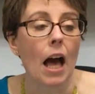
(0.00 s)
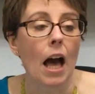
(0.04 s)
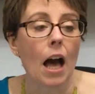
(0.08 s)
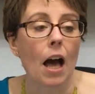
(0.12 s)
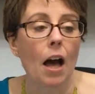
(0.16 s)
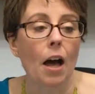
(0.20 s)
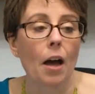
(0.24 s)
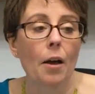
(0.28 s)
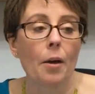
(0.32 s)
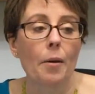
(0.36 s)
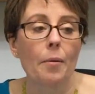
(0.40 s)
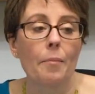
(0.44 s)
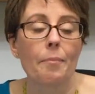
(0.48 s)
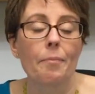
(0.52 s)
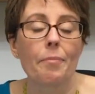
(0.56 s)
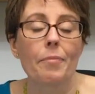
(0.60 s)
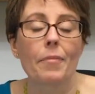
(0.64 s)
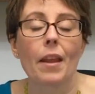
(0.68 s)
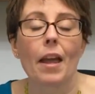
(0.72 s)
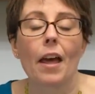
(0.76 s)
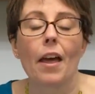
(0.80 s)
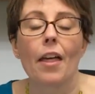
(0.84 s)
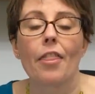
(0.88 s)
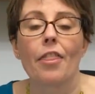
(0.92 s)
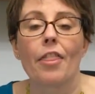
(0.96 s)

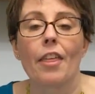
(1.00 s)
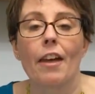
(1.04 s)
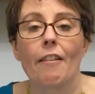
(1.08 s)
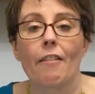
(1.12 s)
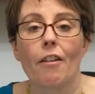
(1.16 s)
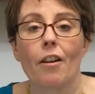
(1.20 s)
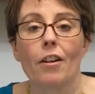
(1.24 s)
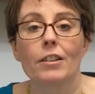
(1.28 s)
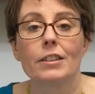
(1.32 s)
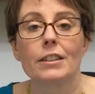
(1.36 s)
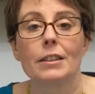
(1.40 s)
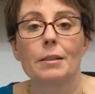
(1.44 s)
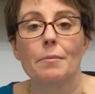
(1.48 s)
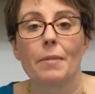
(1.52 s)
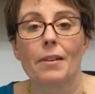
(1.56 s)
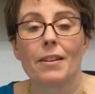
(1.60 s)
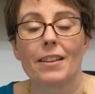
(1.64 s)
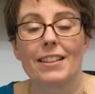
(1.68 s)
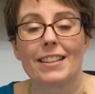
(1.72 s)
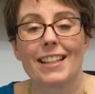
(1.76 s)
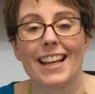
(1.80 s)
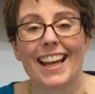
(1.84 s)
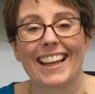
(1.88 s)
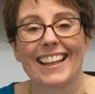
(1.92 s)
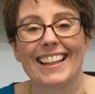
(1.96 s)
There are some other
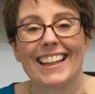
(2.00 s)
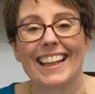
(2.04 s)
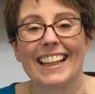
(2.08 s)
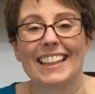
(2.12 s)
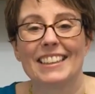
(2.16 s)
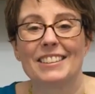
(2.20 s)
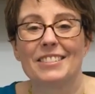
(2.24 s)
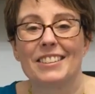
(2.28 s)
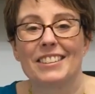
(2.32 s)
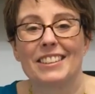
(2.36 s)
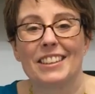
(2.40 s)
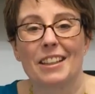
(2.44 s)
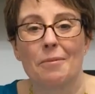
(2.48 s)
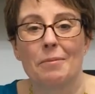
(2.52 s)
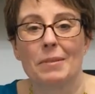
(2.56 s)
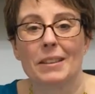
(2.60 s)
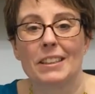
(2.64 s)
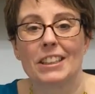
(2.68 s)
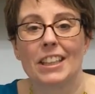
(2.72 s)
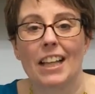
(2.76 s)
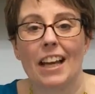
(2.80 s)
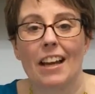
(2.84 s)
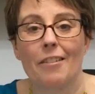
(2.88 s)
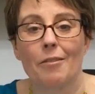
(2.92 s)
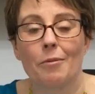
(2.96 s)
techniques which I'll be
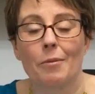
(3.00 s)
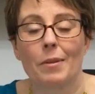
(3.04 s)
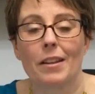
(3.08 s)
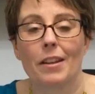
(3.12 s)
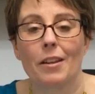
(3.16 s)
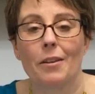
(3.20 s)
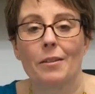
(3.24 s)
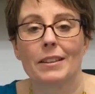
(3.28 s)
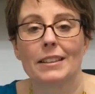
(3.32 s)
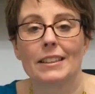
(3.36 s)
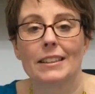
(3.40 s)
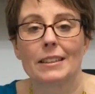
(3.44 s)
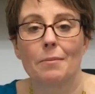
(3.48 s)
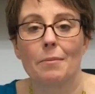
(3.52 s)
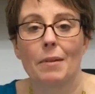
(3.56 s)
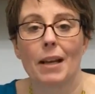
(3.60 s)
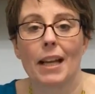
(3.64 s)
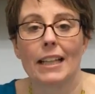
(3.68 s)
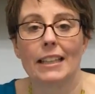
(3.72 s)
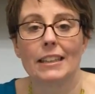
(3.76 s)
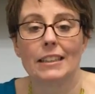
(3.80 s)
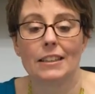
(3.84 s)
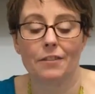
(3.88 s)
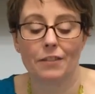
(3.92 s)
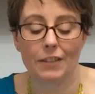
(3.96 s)
sharing with you in some
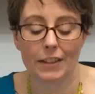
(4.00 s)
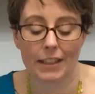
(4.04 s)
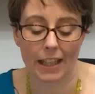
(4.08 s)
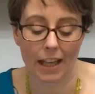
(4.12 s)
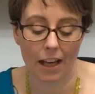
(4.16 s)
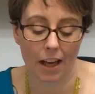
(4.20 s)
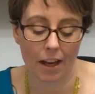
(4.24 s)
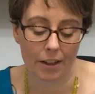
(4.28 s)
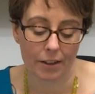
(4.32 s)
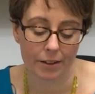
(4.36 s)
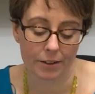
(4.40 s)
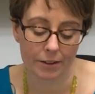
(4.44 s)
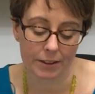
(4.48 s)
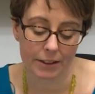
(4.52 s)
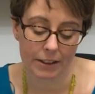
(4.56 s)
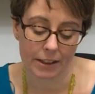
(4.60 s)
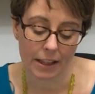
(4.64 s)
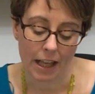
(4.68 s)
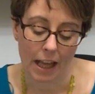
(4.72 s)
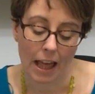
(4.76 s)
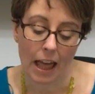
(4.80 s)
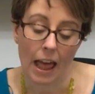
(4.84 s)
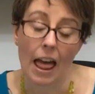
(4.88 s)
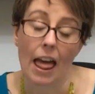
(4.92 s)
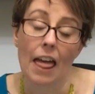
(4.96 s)
later videos
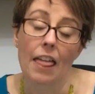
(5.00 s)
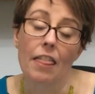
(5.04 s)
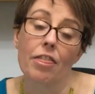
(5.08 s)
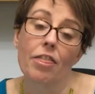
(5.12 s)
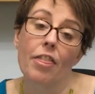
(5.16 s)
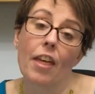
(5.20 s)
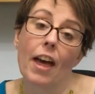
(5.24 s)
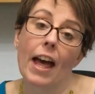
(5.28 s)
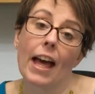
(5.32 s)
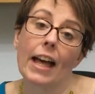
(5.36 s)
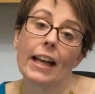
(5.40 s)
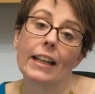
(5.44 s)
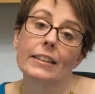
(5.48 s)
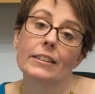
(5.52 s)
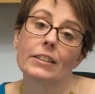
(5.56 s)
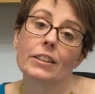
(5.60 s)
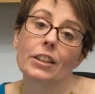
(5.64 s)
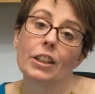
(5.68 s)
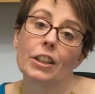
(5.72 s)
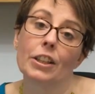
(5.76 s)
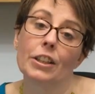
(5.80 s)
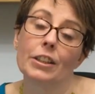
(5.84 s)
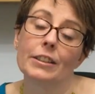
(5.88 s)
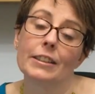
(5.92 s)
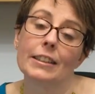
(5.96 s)
that
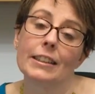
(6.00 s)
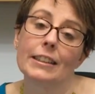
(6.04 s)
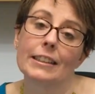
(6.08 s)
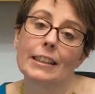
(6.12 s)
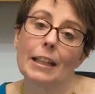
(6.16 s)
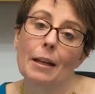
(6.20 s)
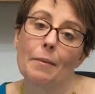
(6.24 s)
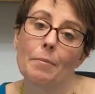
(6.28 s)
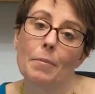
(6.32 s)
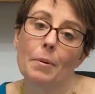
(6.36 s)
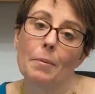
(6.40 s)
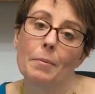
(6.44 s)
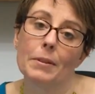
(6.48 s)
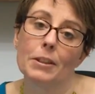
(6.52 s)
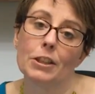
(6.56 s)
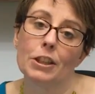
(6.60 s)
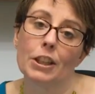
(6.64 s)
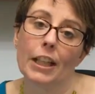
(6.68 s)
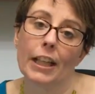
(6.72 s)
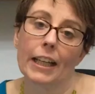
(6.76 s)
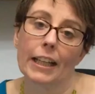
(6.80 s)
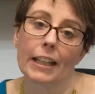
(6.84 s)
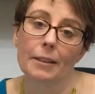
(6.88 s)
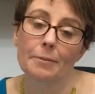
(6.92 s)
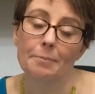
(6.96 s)
use the
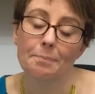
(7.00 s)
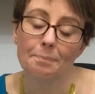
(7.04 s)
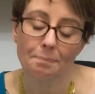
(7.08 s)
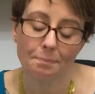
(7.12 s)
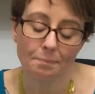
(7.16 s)
stamp-a-ma-jig,